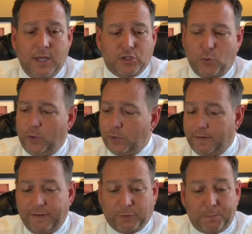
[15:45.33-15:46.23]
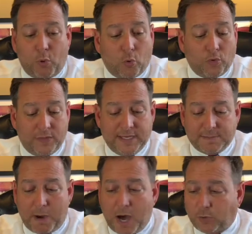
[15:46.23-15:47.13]
So we don't even have to pour these
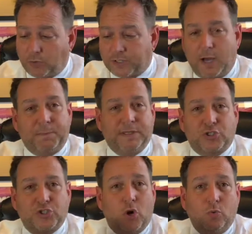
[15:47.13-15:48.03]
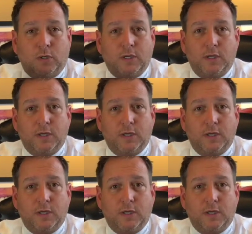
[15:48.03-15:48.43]
models up in stone.